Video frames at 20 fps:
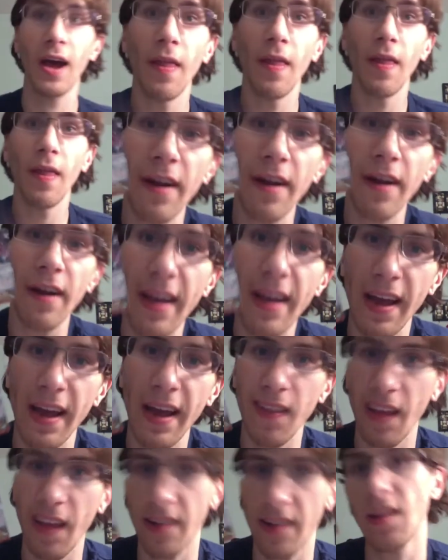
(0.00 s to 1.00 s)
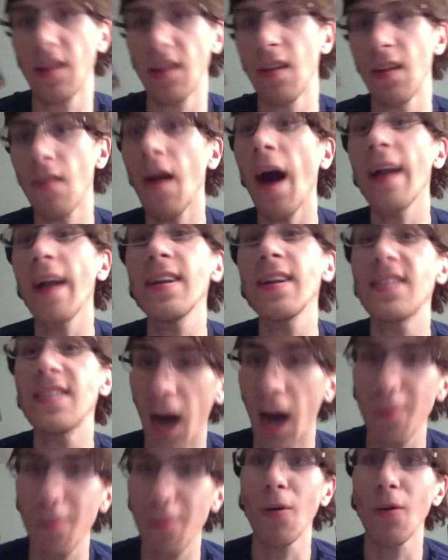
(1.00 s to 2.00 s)
They're gonna get like not a
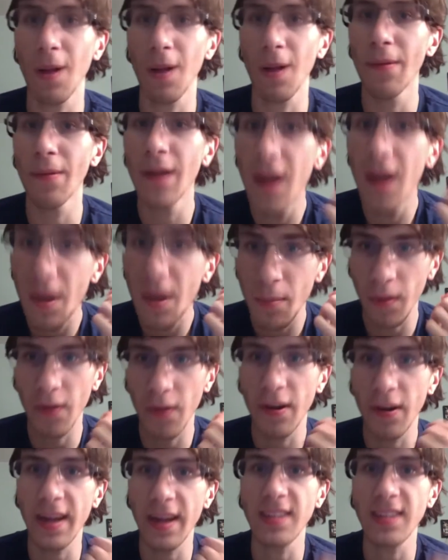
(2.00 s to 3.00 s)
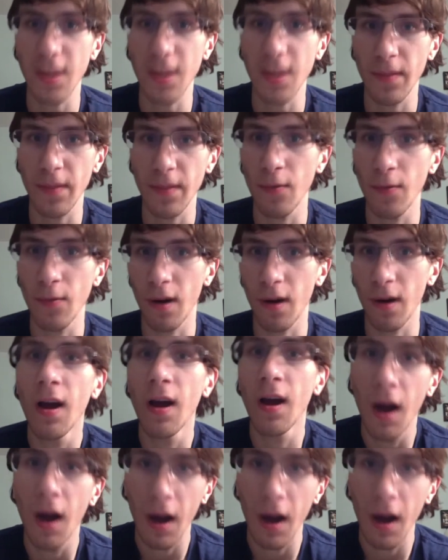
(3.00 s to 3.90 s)
Diablo clone, but they're gonna get something where